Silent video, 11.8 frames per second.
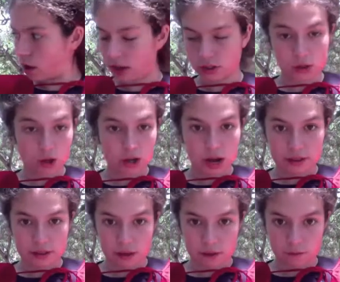started at
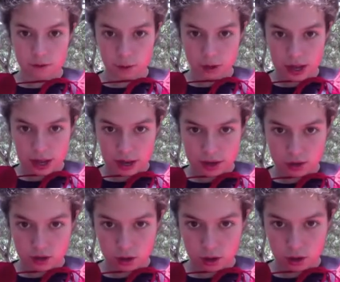the very end
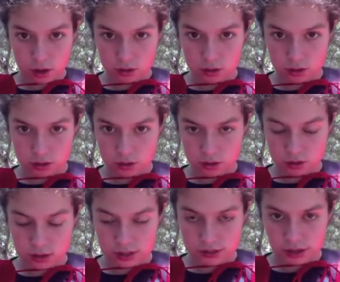on
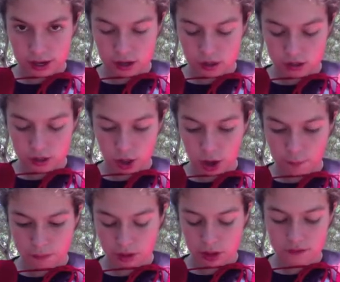this side of the top,
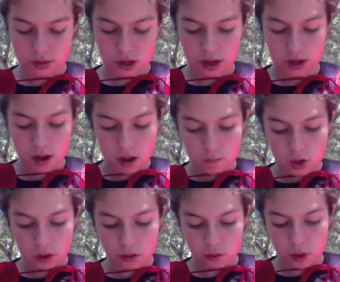the left side, and
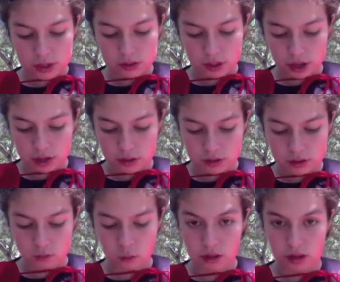on the right side, this
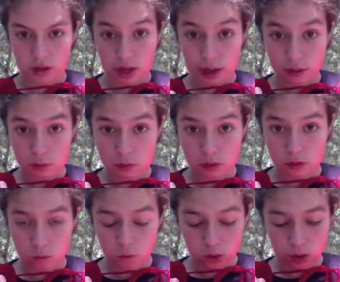is where the clasps
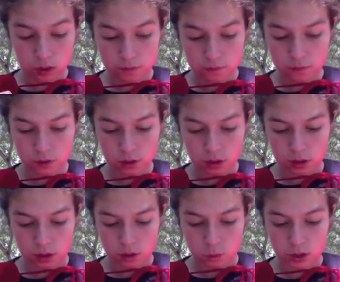were,
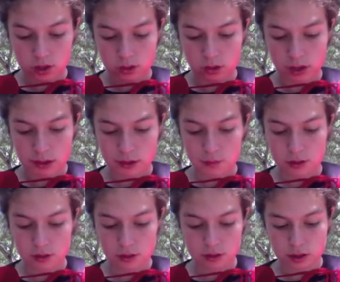where you could clasp it
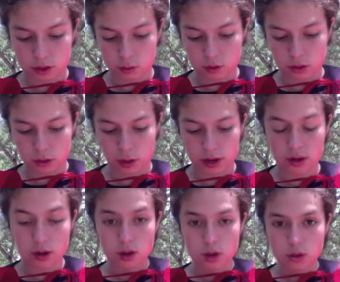together with the thread.
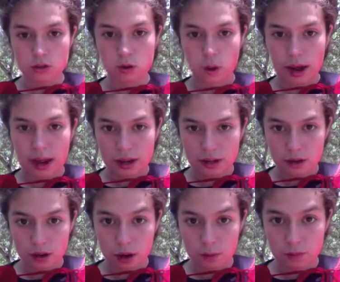So I ended
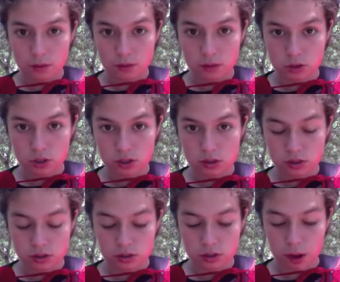up
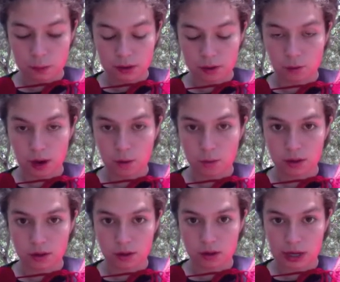just stopping right where
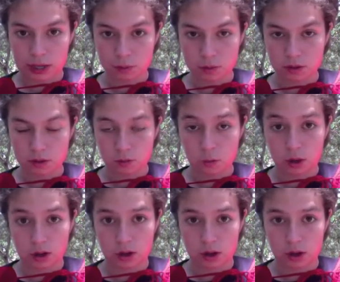the clasps would